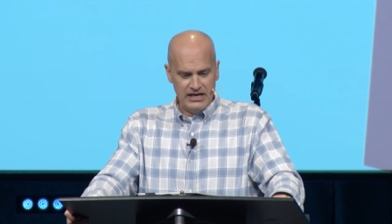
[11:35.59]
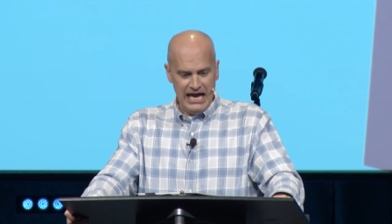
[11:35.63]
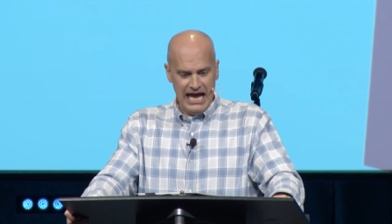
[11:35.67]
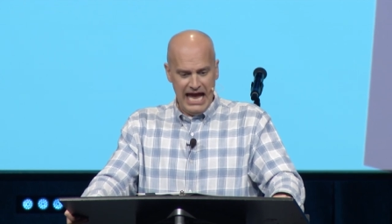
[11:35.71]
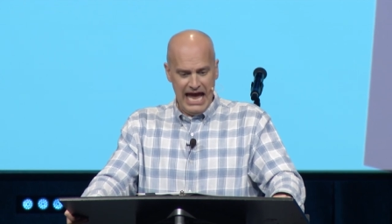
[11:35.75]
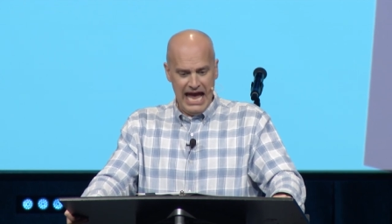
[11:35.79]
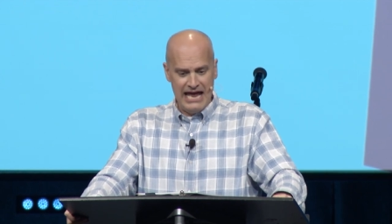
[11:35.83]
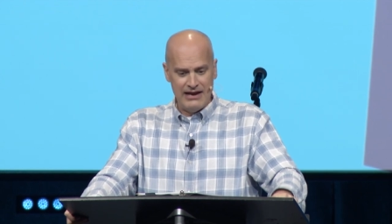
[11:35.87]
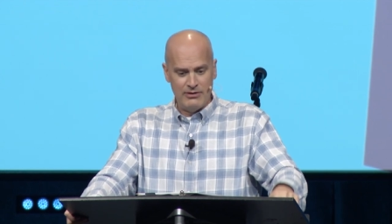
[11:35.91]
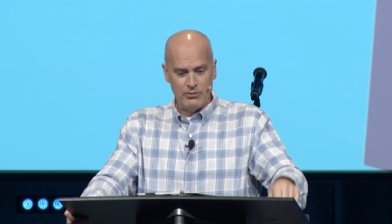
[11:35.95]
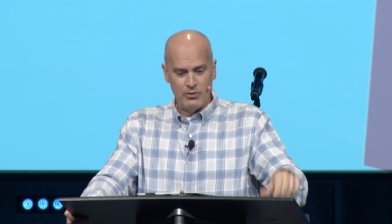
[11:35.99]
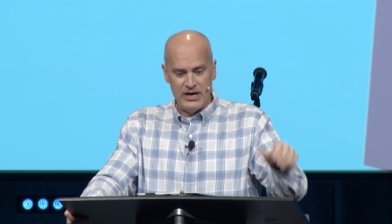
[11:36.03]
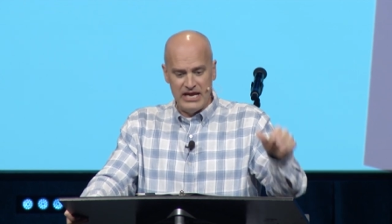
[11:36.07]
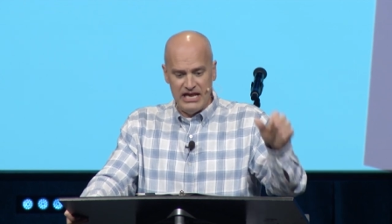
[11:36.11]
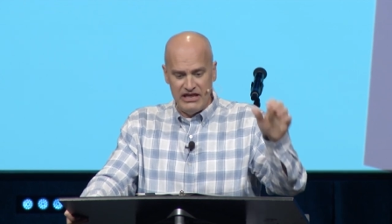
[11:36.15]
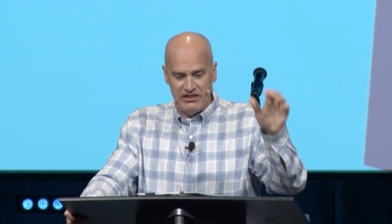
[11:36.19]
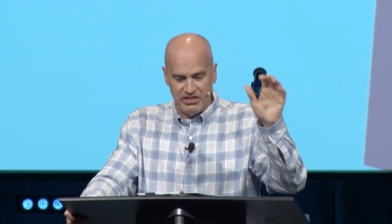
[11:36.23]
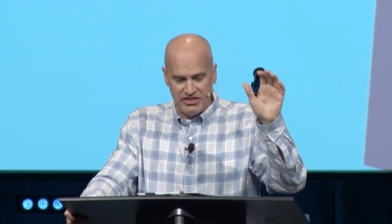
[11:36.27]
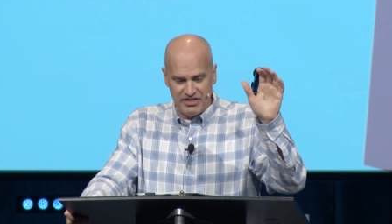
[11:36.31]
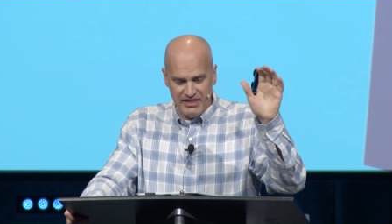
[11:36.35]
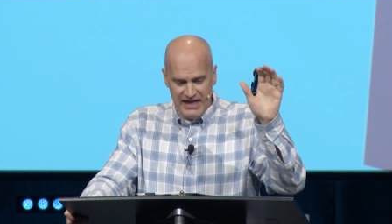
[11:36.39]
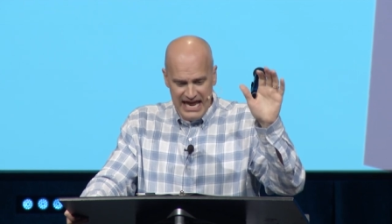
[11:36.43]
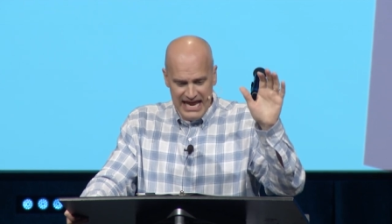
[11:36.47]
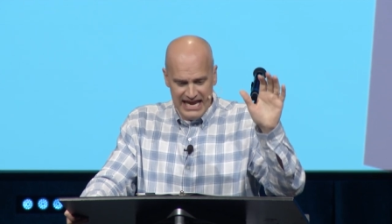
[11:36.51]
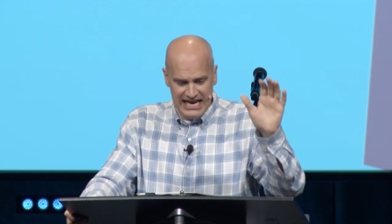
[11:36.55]
and we
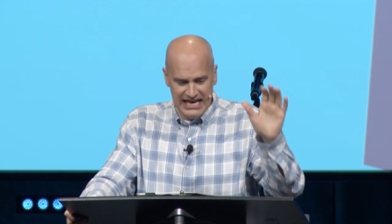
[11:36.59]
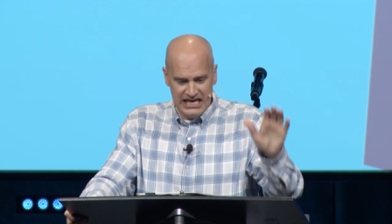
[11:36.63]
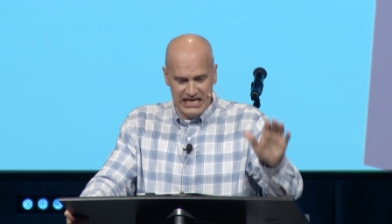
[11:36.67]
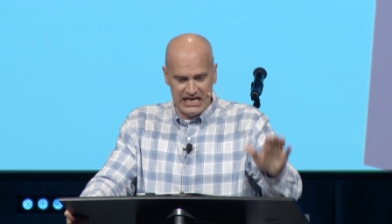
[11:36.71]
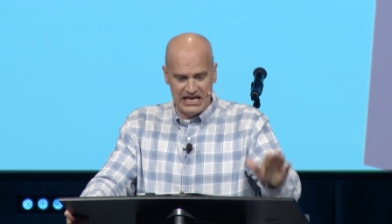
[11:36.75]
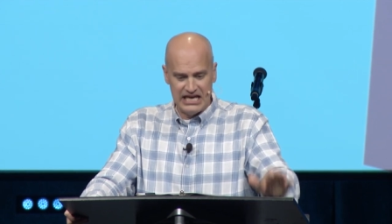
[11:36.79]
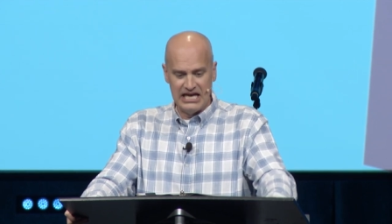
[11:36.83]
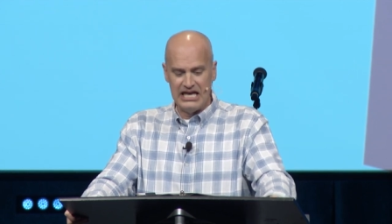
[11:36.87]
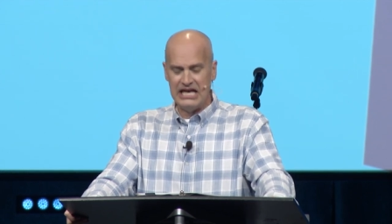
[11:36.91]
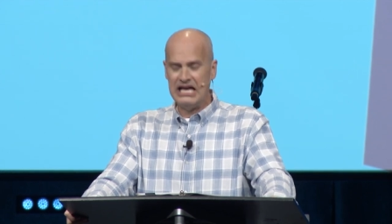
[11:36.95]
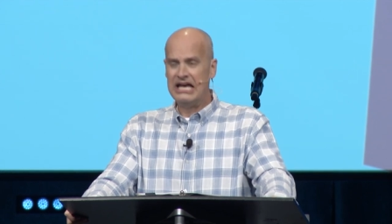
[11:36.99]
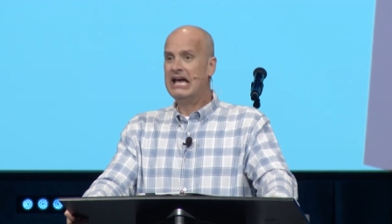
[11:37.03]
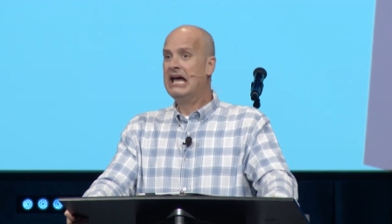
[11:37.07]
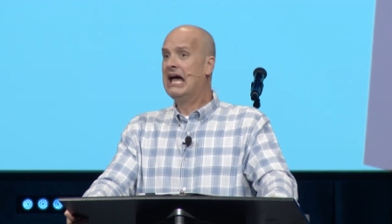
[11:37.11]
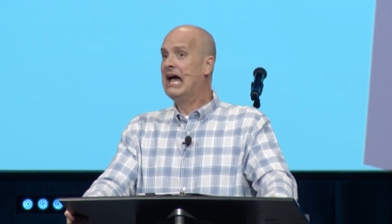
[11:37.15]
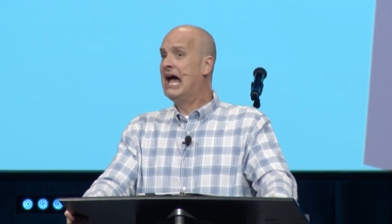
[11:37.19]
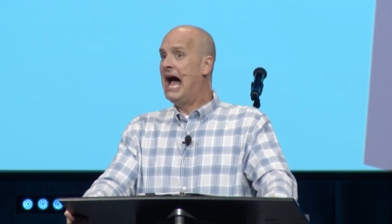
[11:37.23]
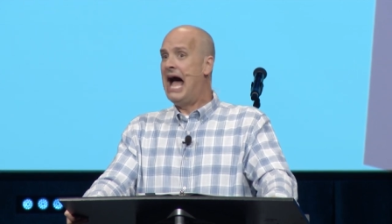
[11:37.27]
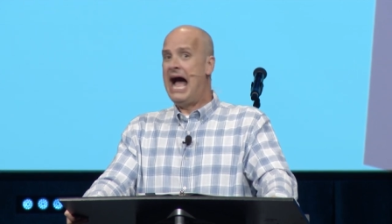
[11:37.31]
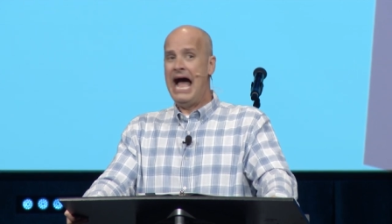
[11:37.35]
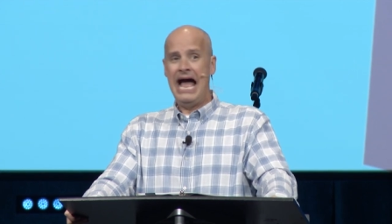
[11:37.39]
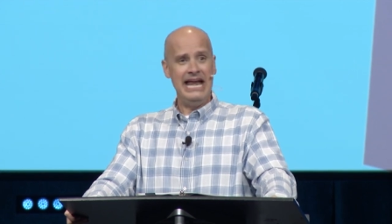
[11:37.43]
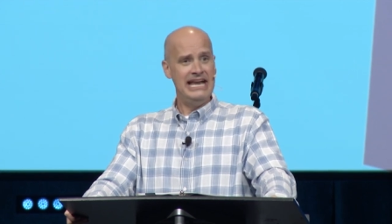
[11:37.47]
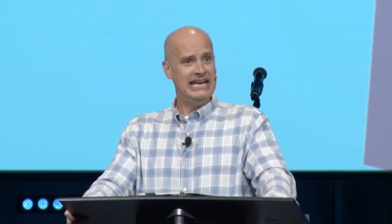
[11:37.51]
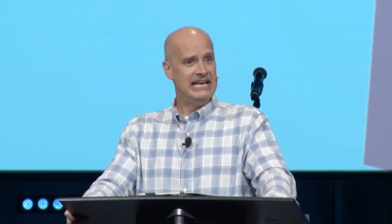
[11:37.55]
think,
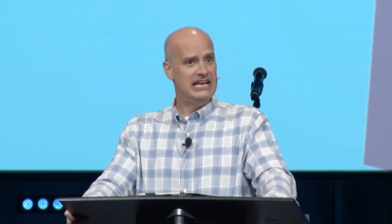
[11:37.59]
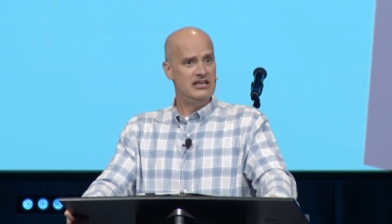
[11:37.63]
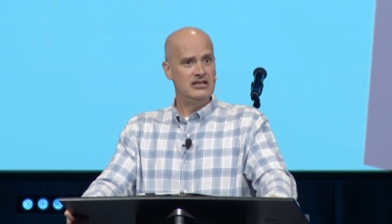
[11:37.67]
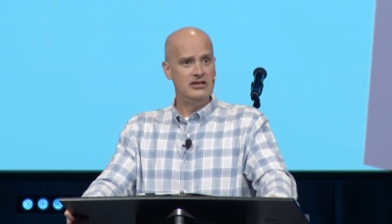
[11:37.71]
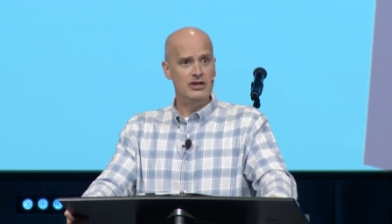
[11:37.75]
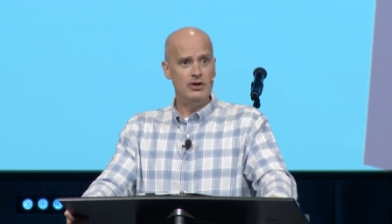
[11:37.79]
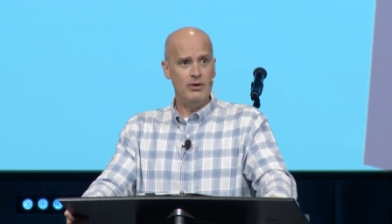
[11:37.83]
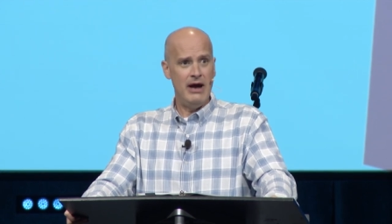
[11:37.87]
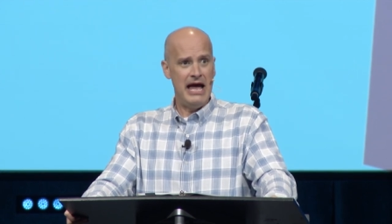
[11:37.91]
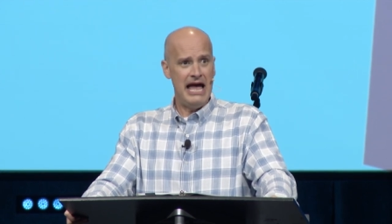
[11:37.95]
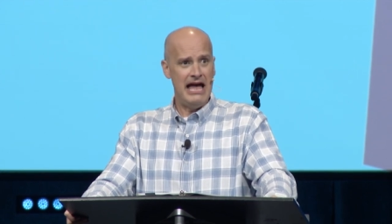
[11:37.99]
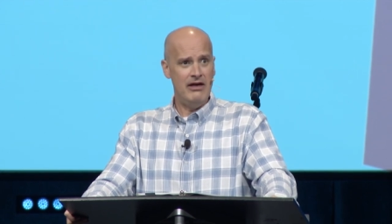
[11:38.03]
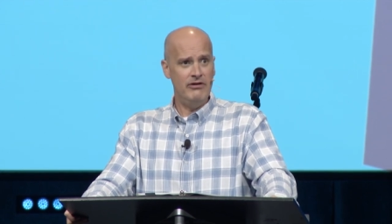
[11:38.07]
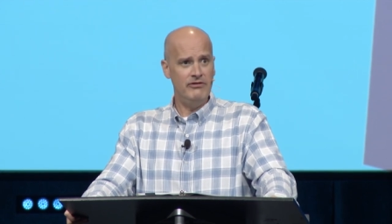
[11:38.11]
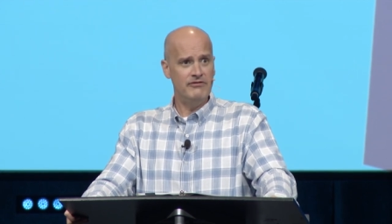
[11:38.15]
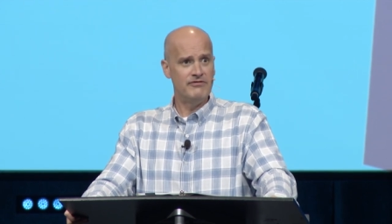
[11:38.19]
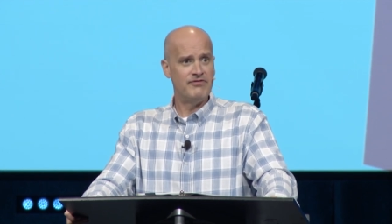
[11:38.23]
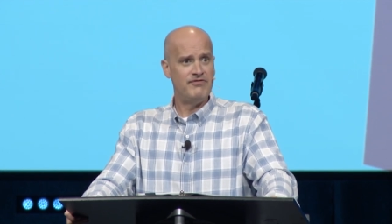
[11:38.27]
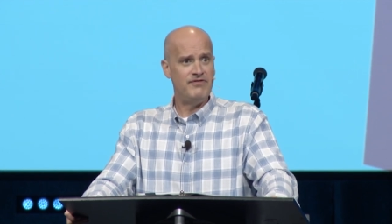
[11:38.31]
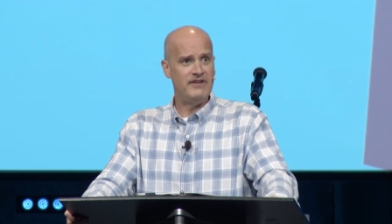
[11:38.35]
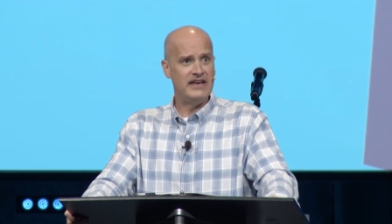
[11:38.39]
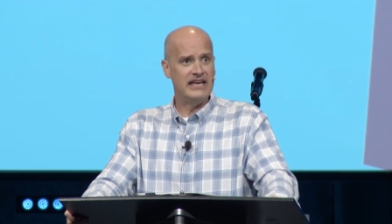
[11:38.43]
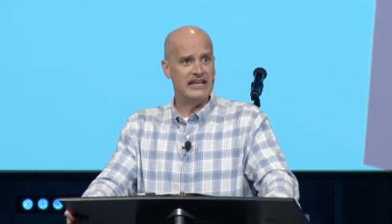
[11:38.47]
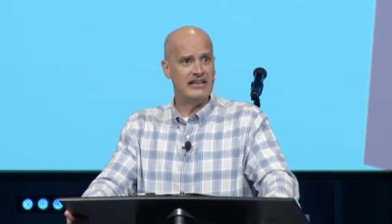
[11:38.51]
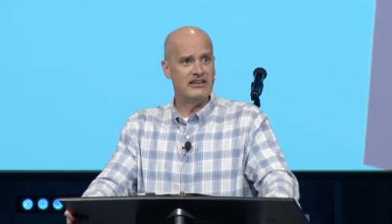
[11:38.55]
I need a new
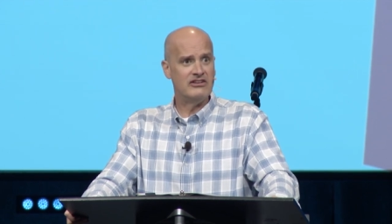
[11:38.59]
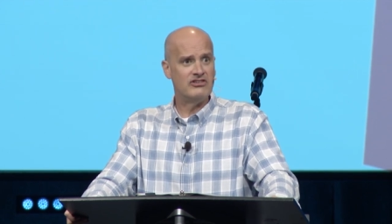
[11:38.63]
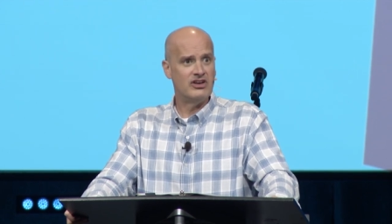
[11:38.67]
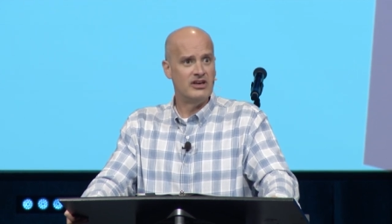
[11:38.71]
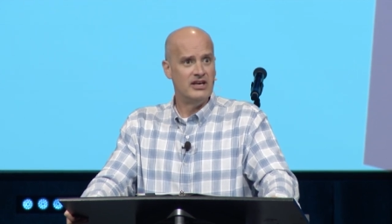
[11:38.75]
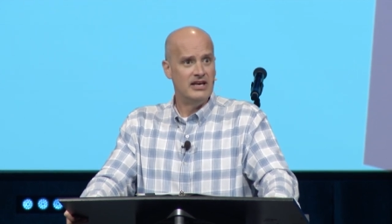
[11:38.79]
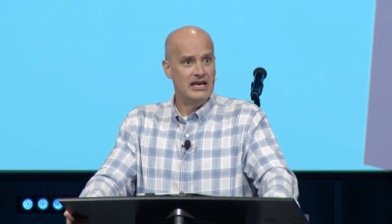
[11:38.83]
outfit,